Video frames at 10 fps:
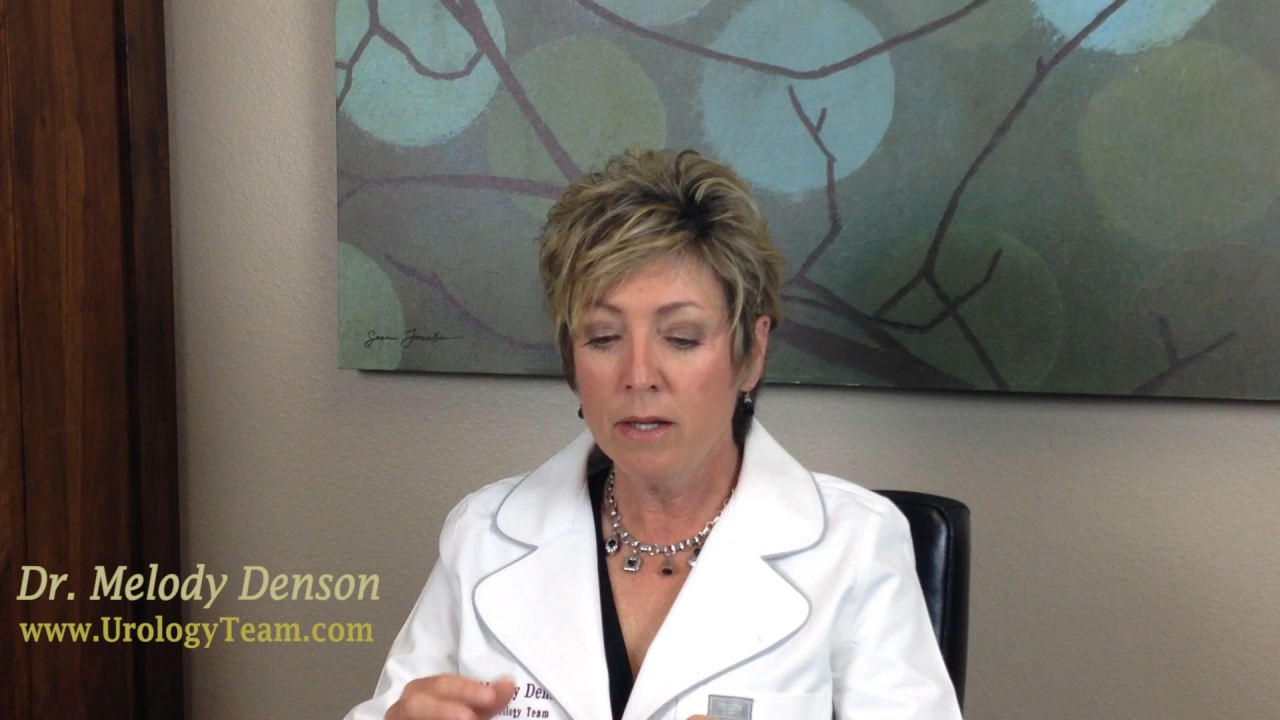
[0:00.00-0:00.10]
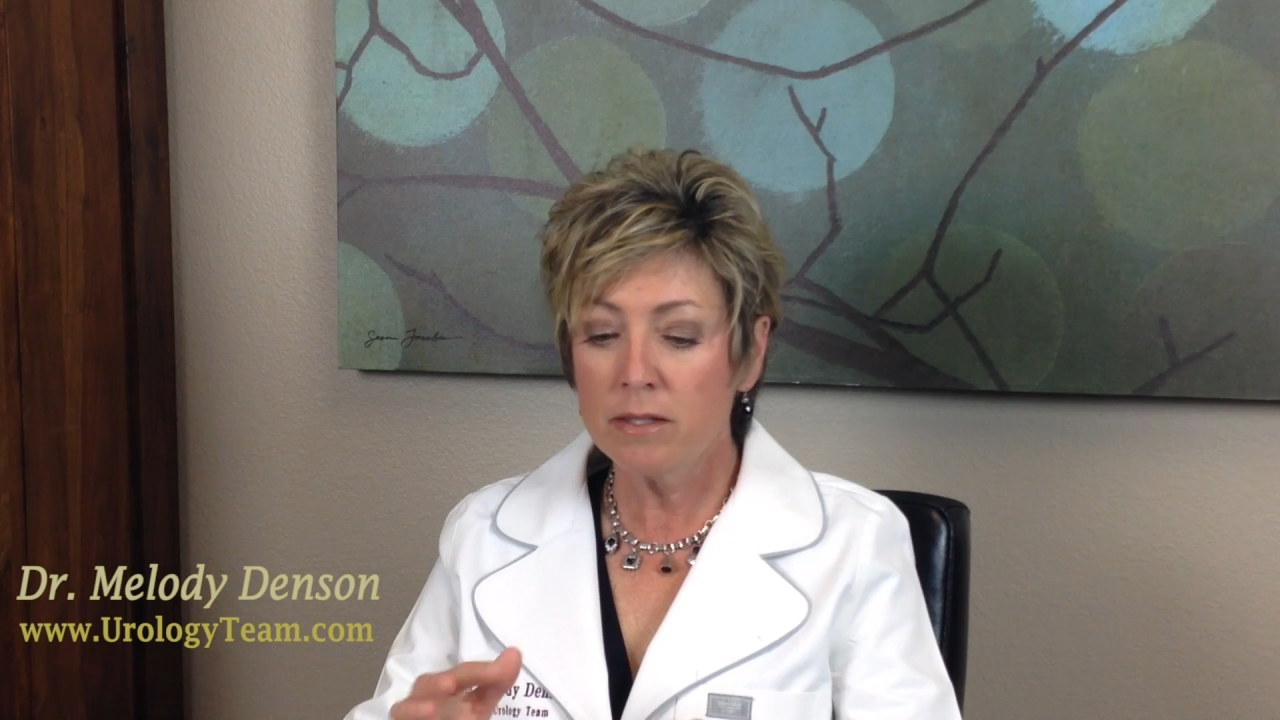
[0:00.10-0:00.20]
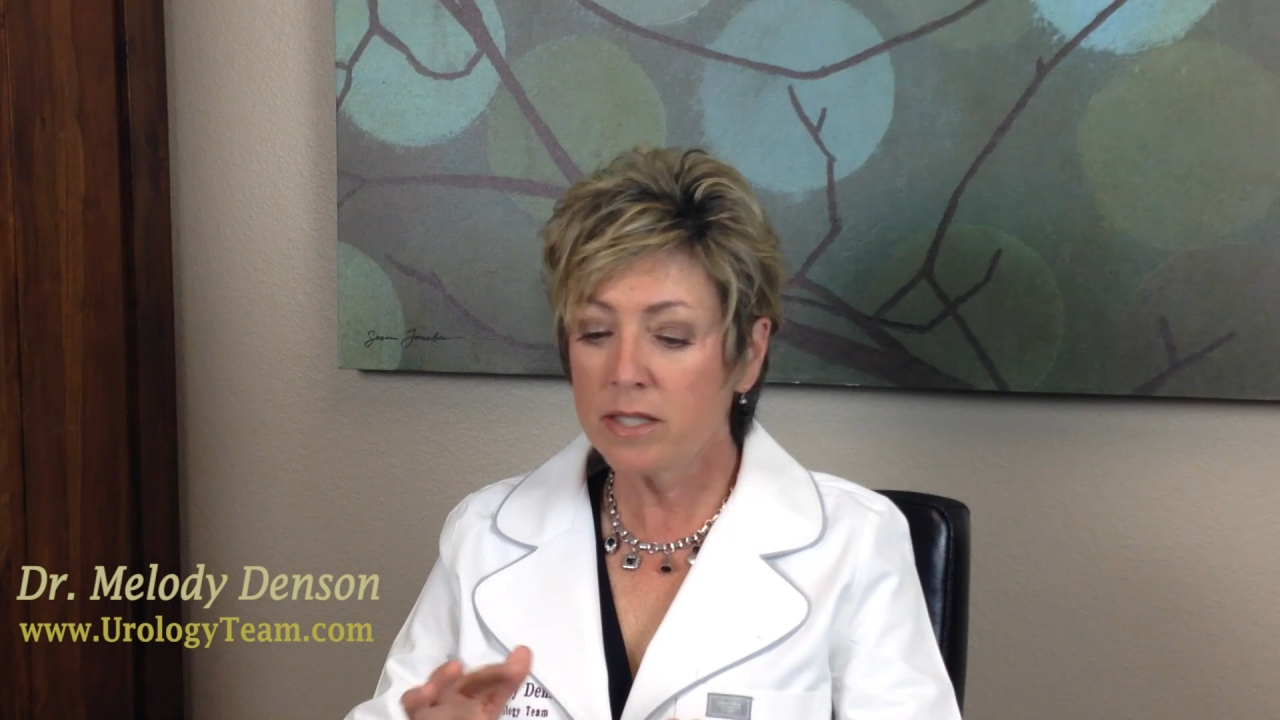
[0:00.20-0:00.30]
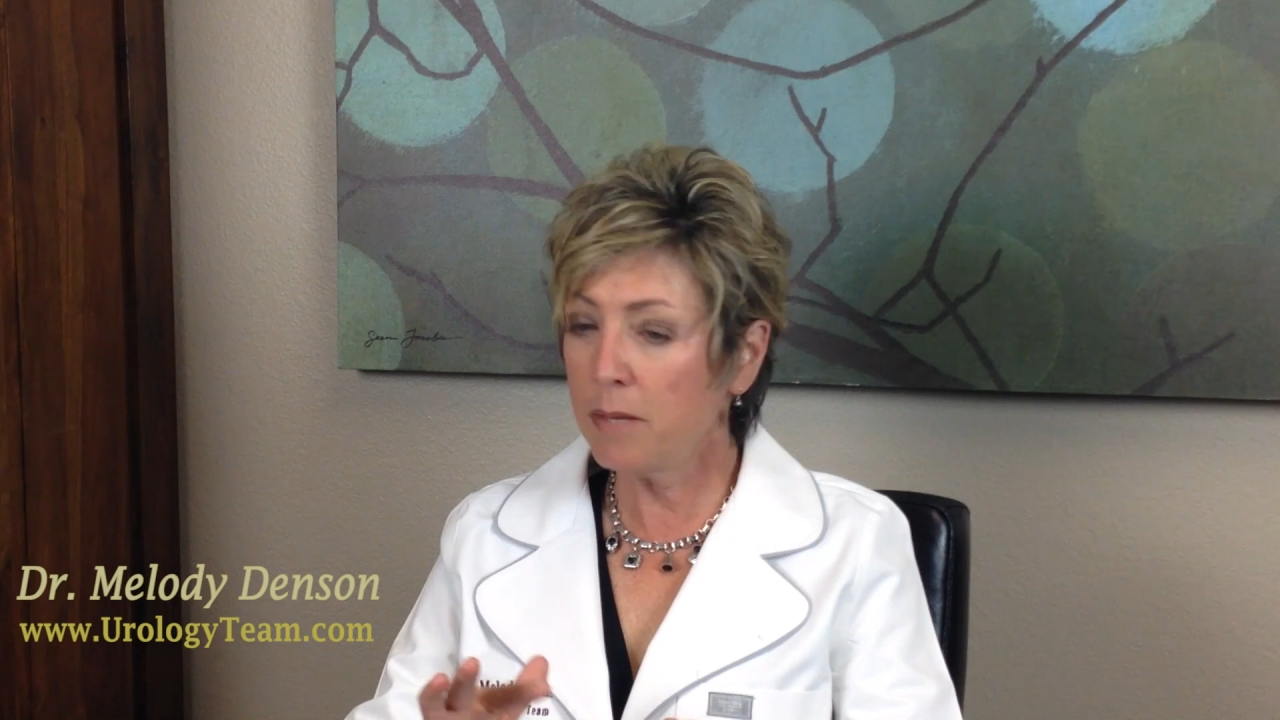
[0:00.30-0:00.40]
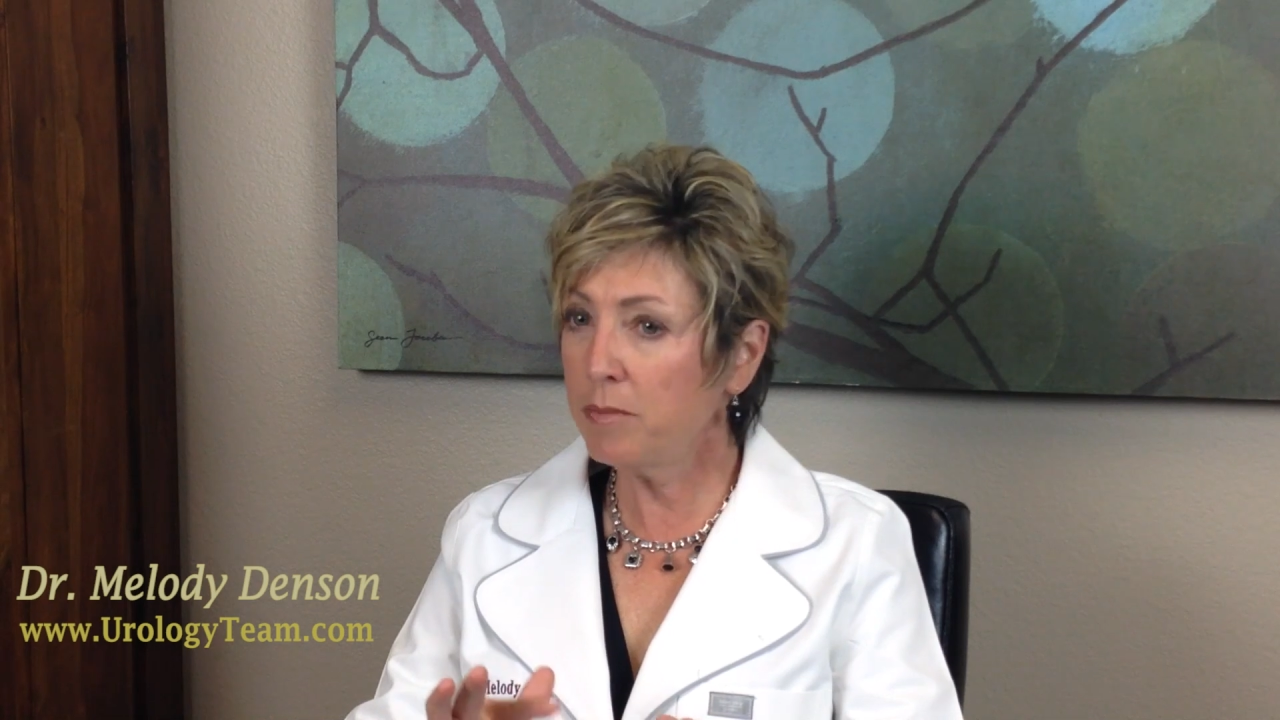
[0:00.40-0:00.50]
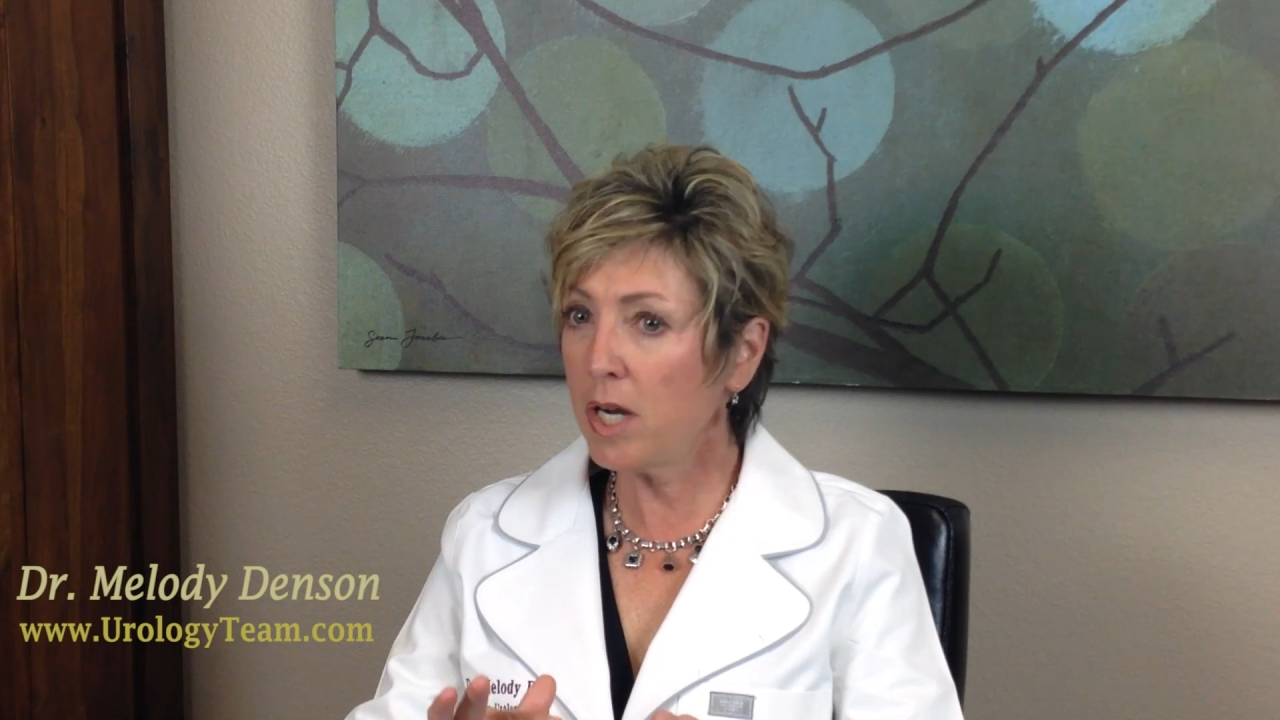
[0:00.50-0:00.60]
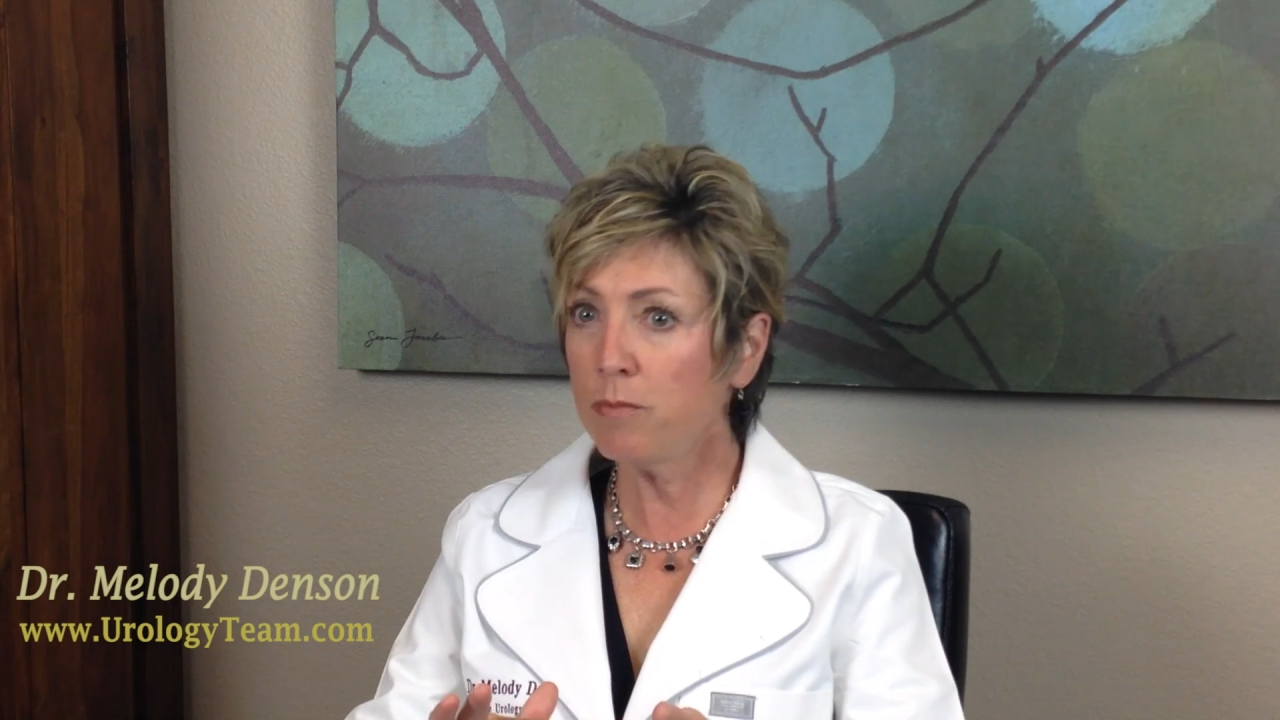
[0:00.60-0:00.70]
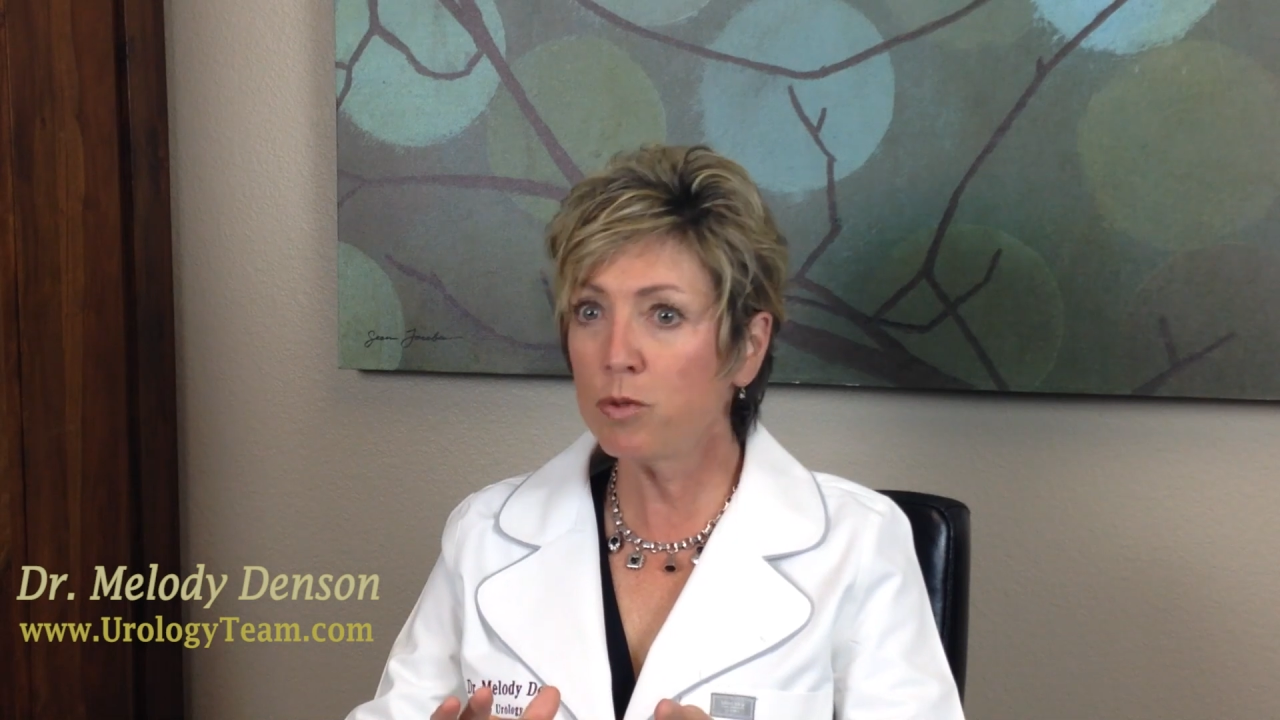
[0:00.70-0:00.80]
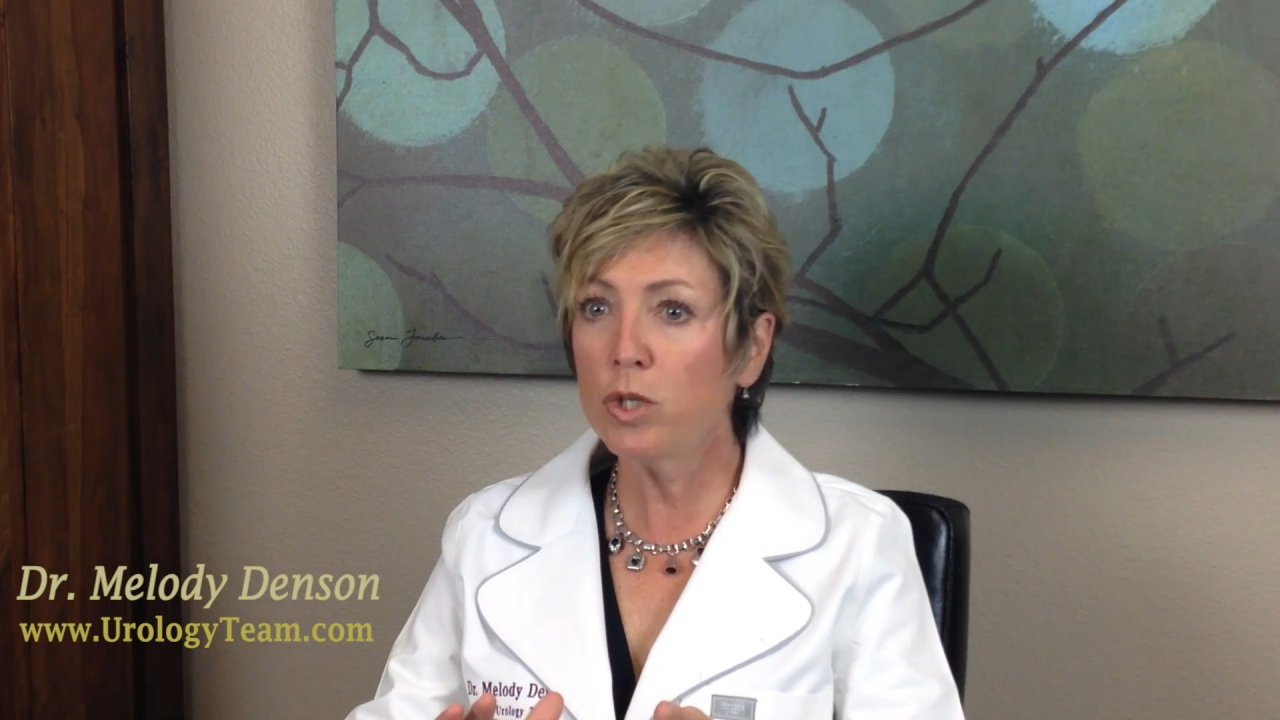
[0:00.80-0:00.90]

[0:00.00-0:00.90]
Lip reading: Sometimes